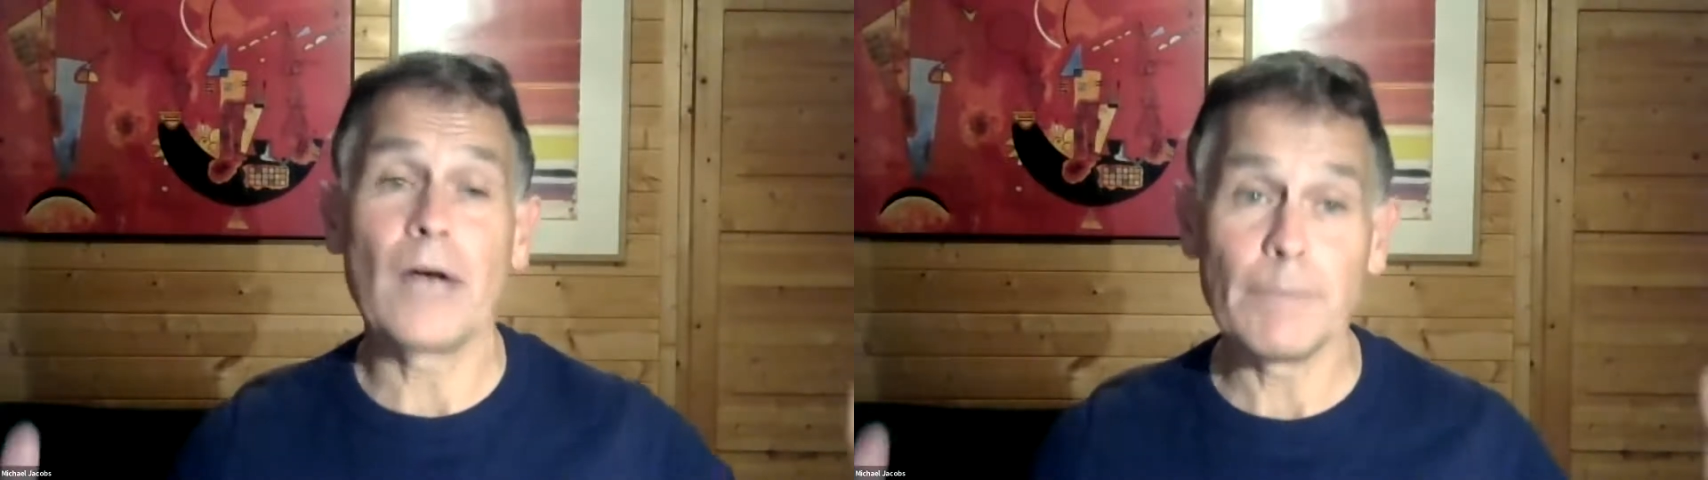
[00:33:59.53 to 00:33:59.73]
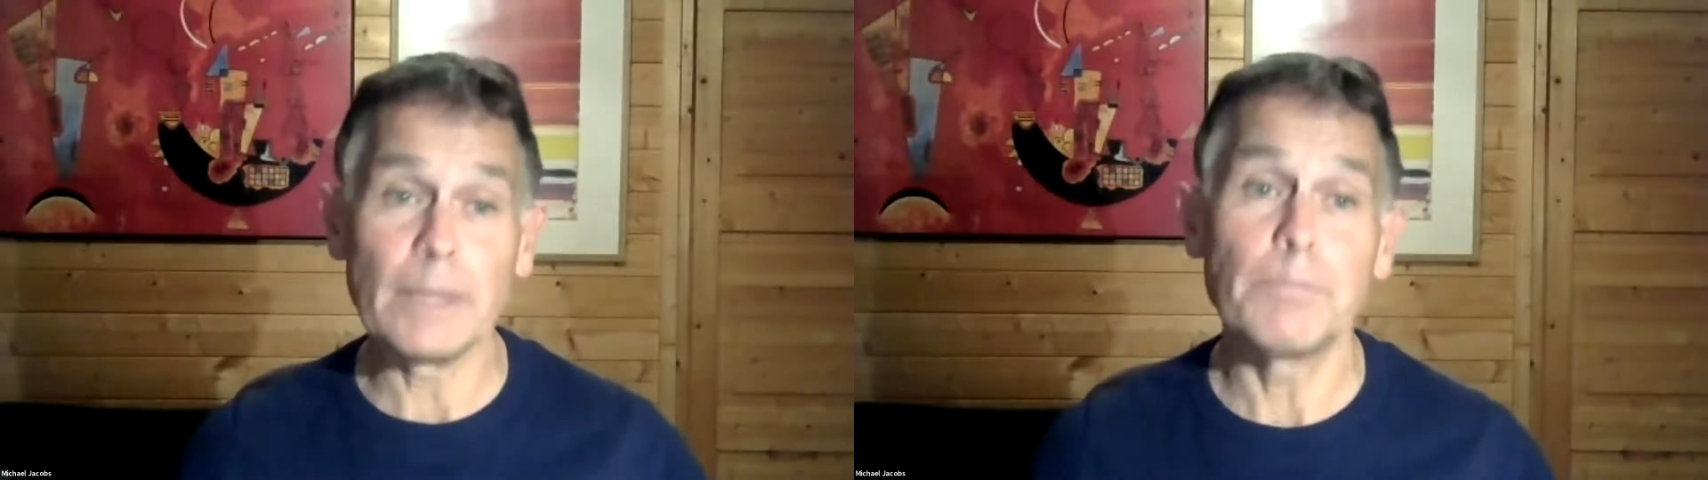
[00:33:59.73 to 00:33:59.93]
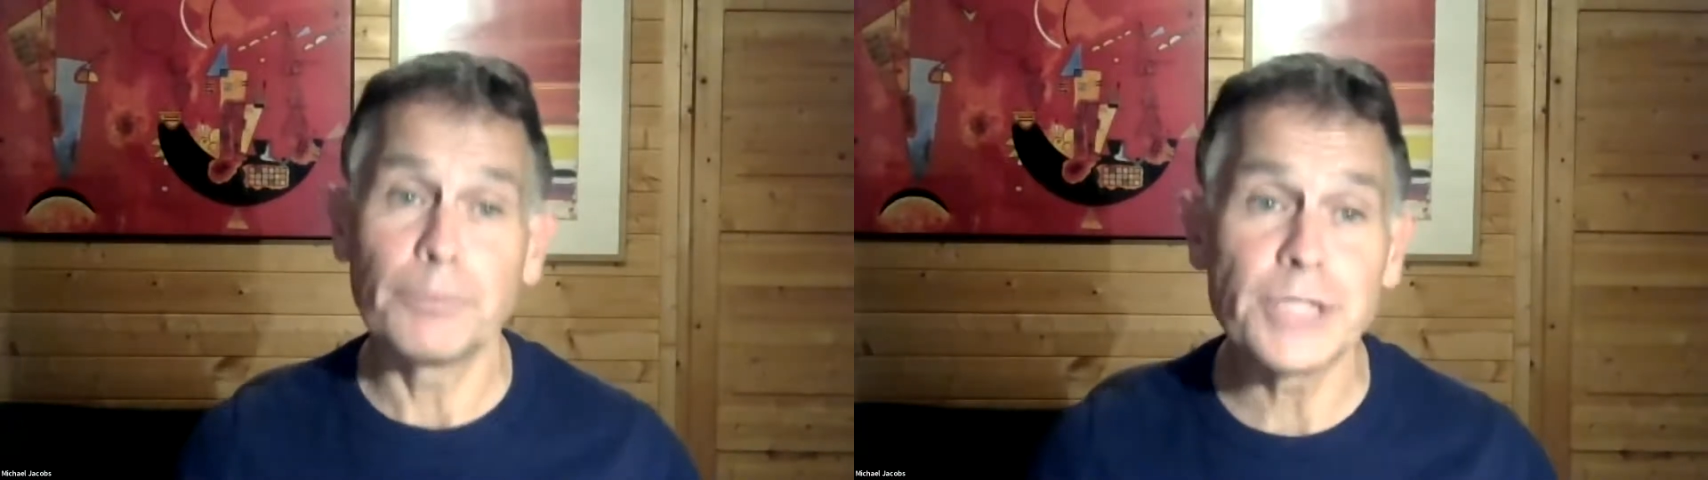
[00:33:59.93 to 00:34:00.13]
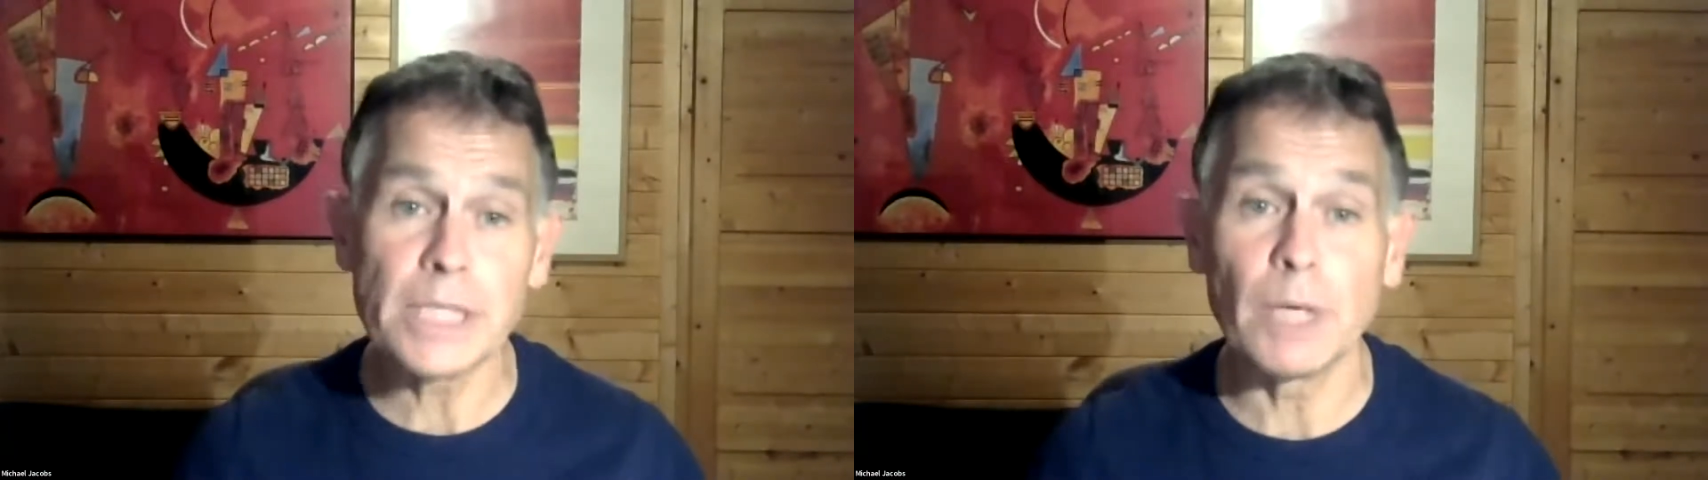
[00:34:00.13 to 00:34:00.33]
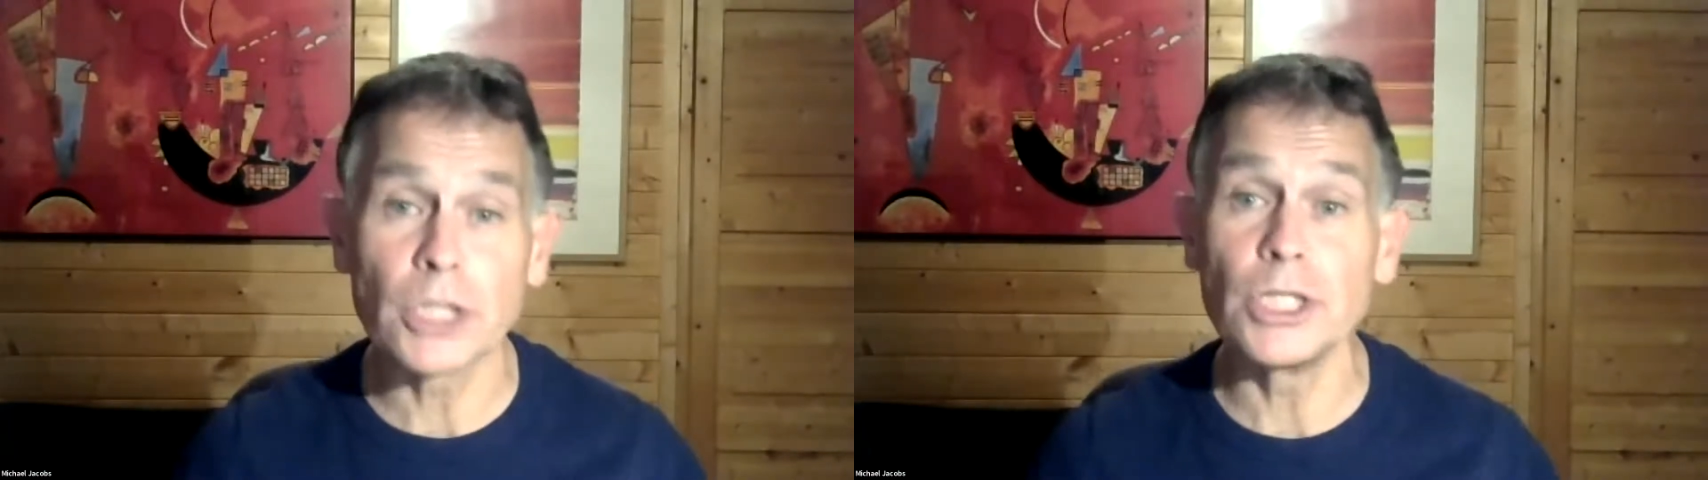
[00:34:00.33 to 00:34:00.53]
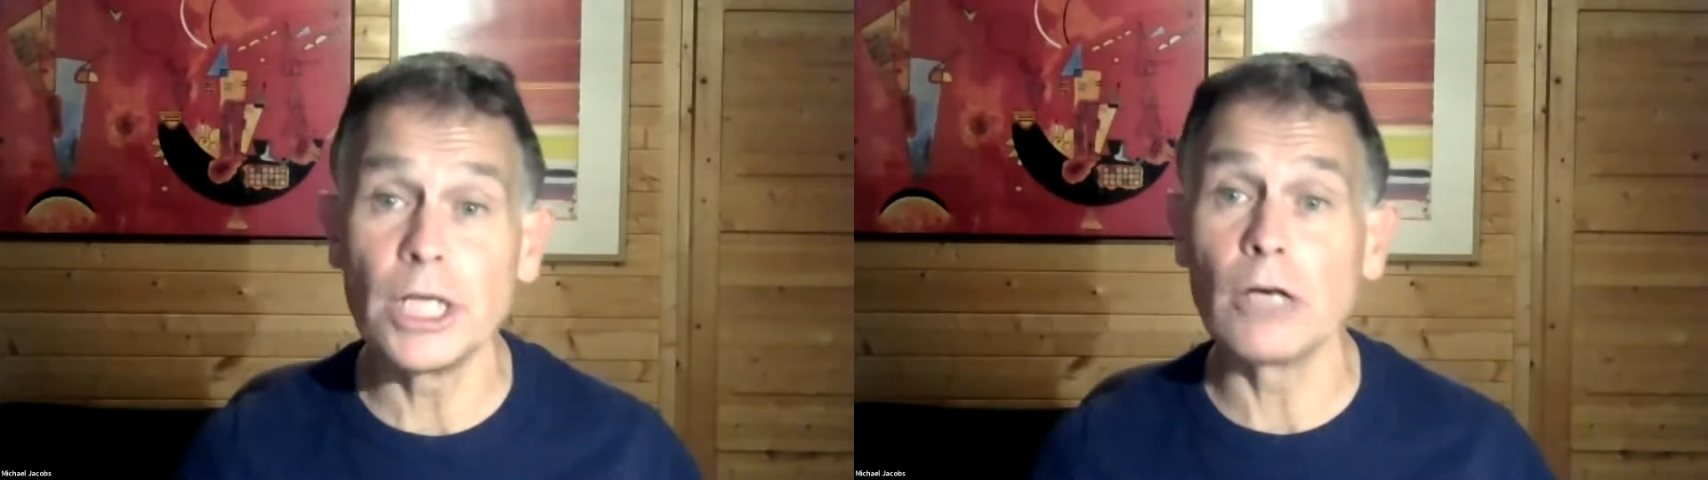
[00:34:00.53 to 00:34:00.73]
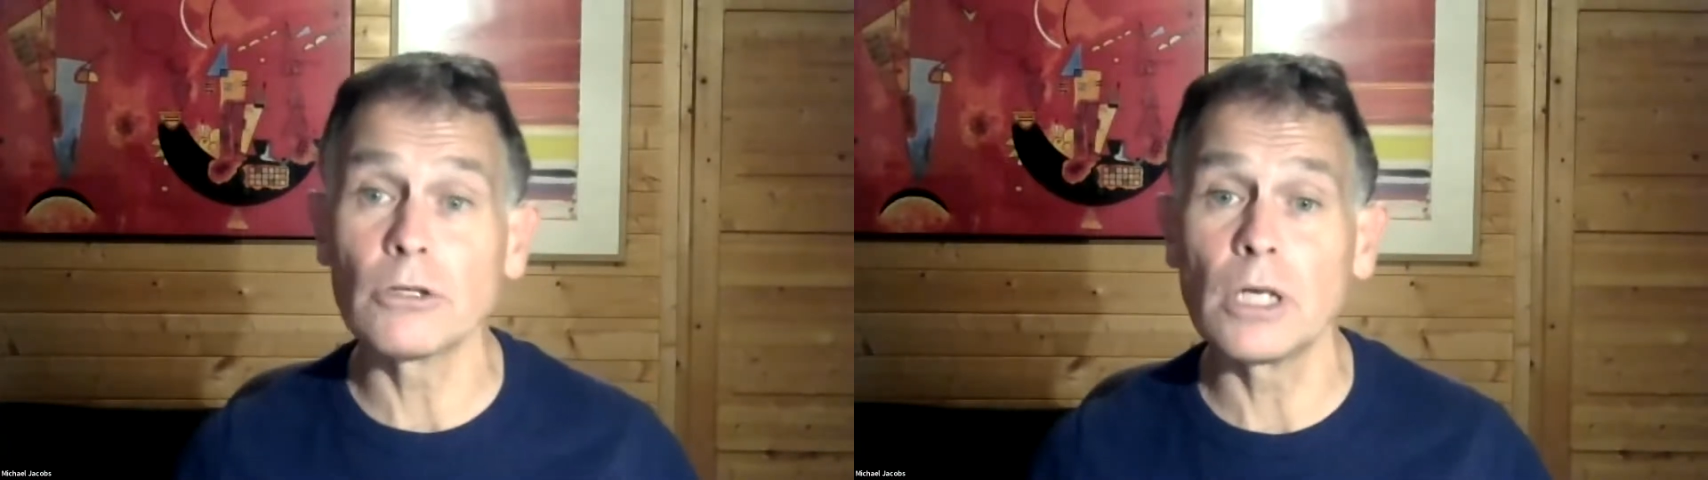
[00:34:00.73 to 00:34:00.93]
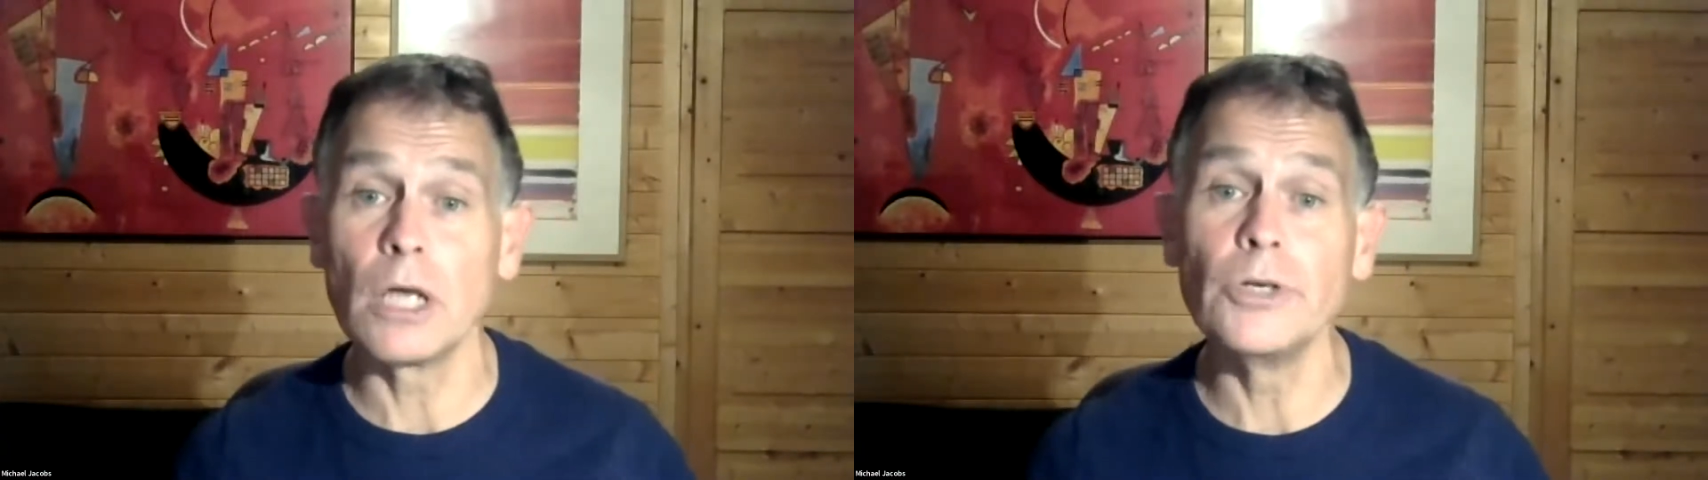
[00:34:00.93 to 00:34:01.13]
I mean, pretty much
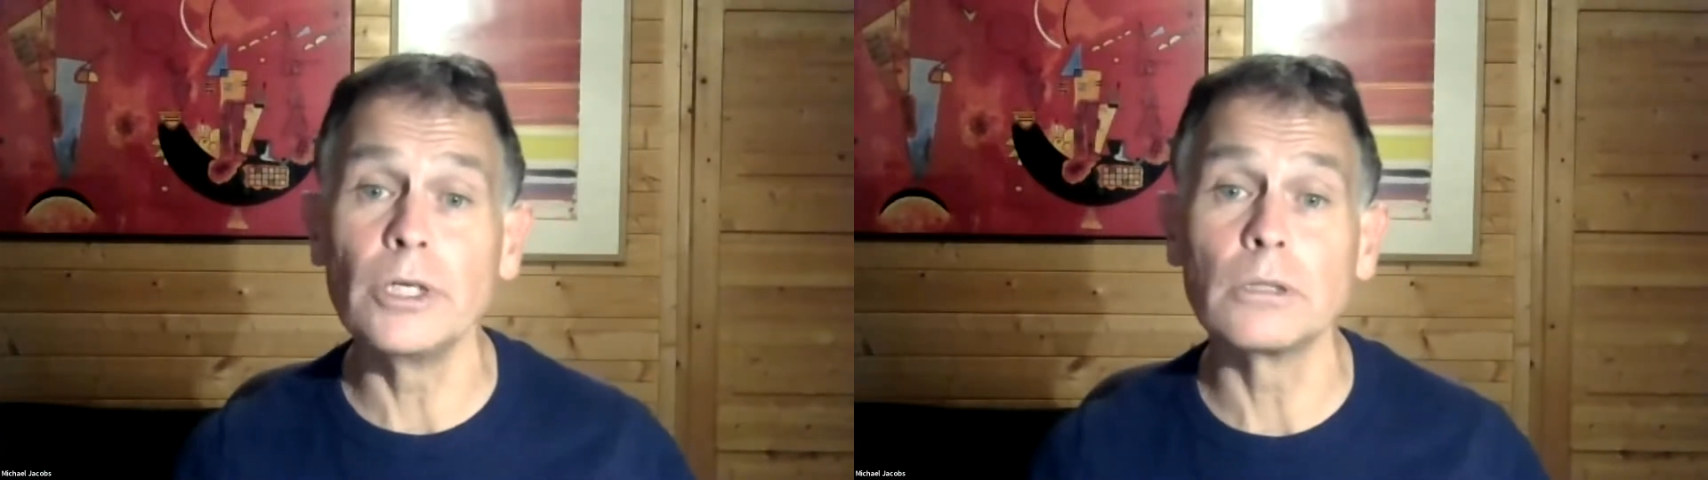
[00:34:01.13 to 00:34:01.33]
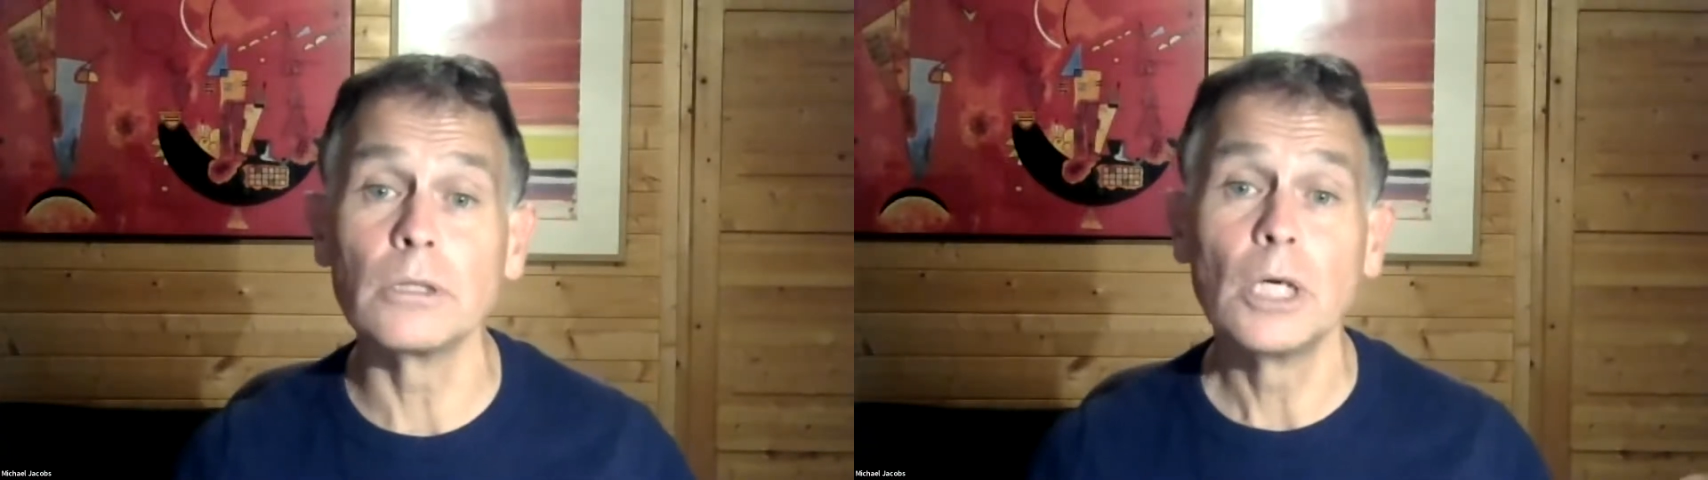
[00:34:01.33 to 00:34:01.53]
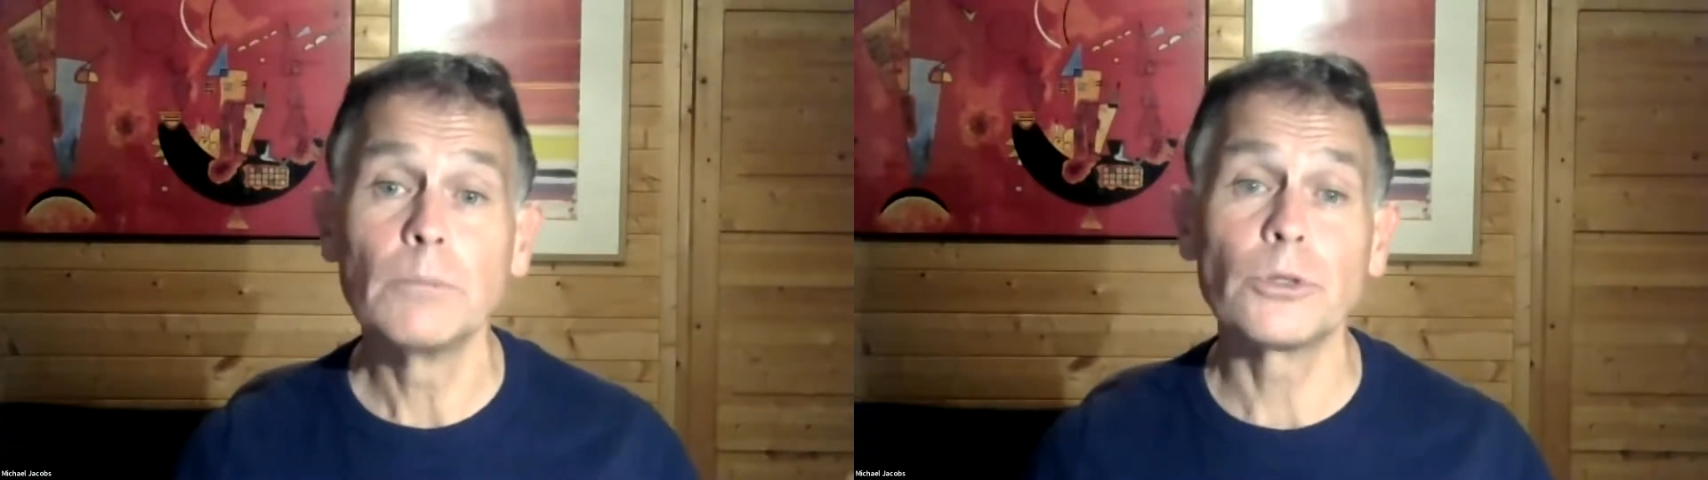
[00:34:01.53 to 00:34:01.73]
neo-colonial